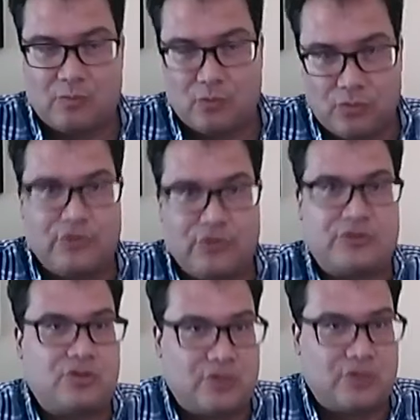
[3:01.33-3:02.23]
rules and
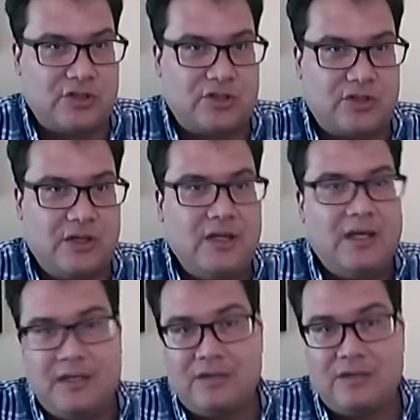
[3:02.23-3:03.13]
structure,
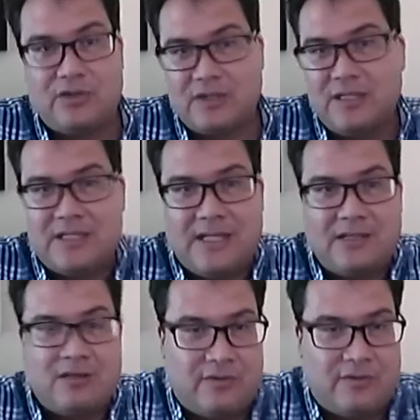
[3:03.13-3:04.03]
you know, they're going to
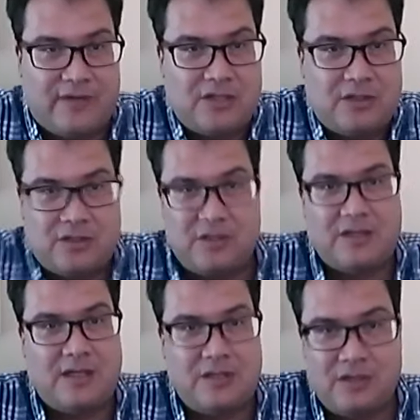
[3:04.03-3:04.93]
take their devices
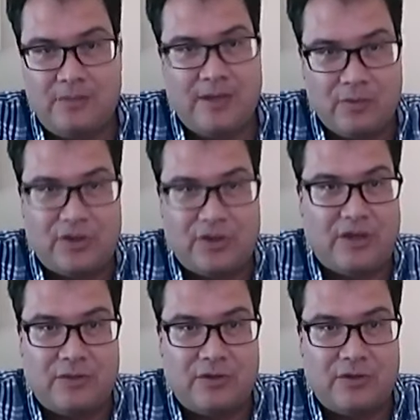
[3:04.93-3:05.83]
uh, to bed with
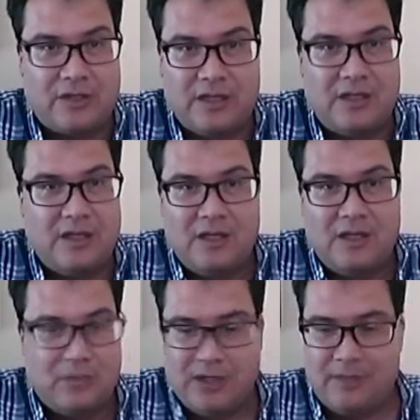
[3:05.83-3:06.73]
them, and they're going to
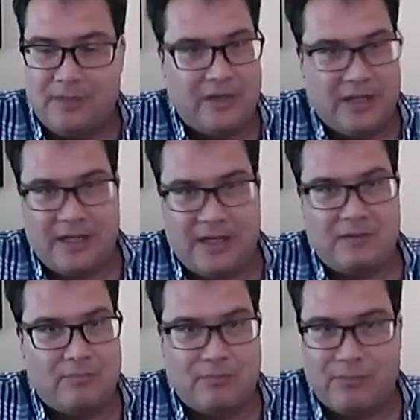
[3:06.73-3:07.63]
be up at
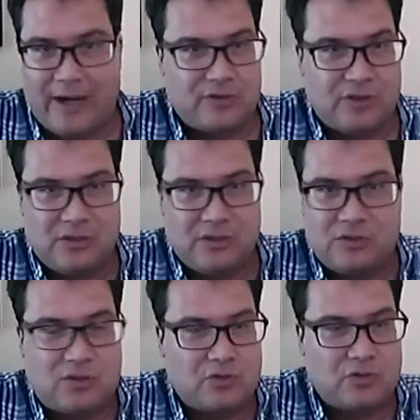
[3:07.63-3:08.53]
night browsing
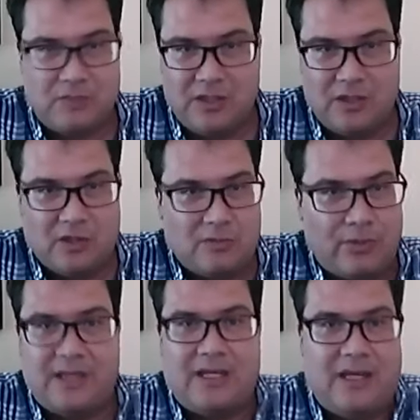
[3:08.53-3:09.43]
social media or
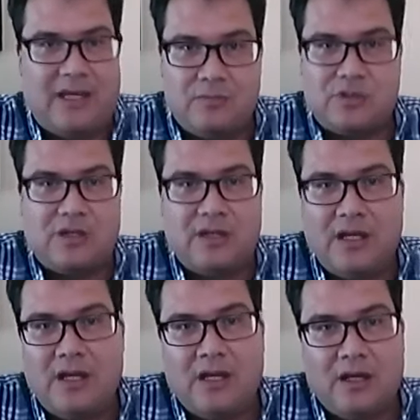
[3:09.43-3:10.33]
playing games. And
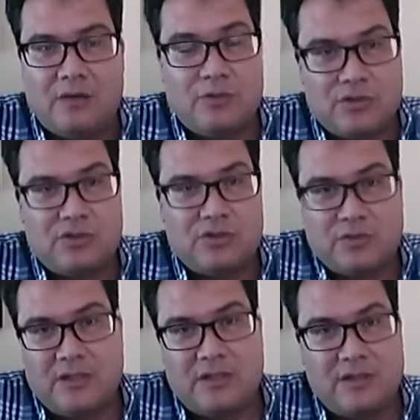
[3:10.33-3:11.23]
uh, research is
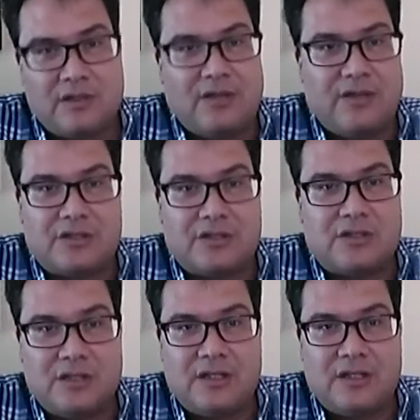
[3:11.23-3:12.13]
really clear on this.
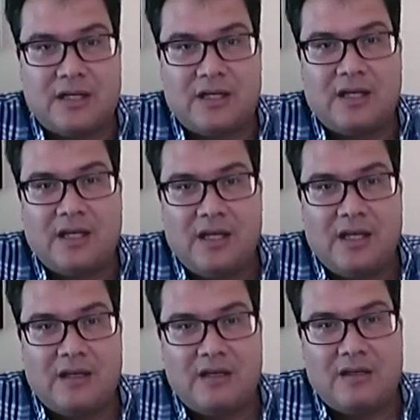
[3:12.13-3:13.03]
It, uh, it